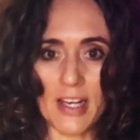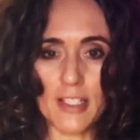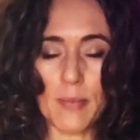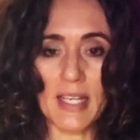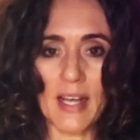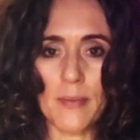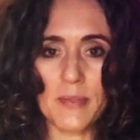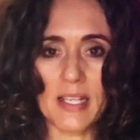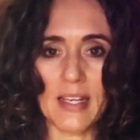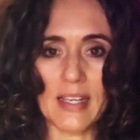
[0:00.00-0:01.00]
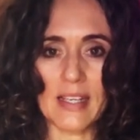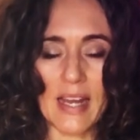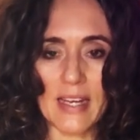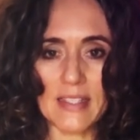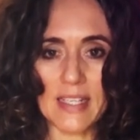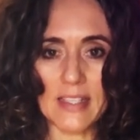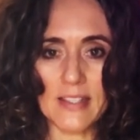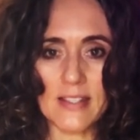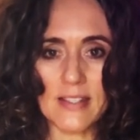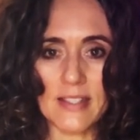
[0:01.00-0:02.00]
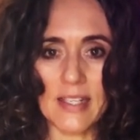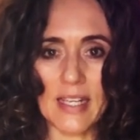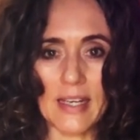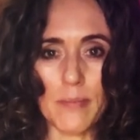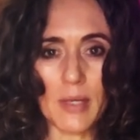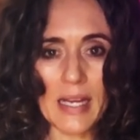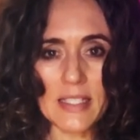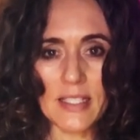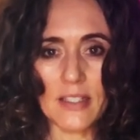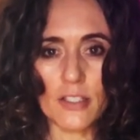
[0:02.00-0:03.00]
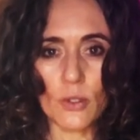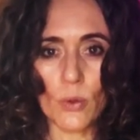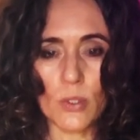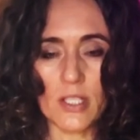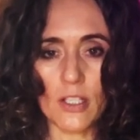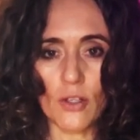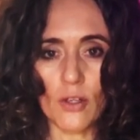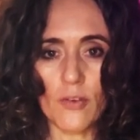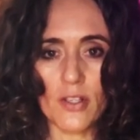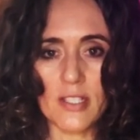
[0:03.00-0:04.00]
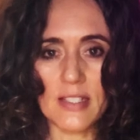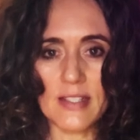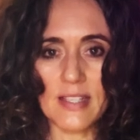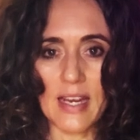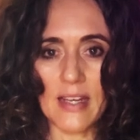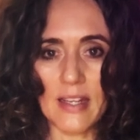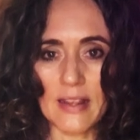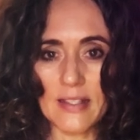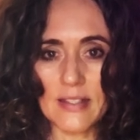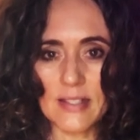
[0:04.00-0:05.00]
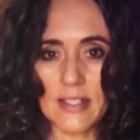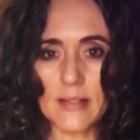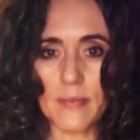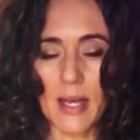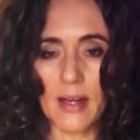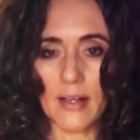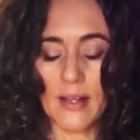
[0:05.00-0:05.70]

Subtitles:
So it becomes like a light, like it's like I'm lighting a torch in the universe and saying, like, this is mine.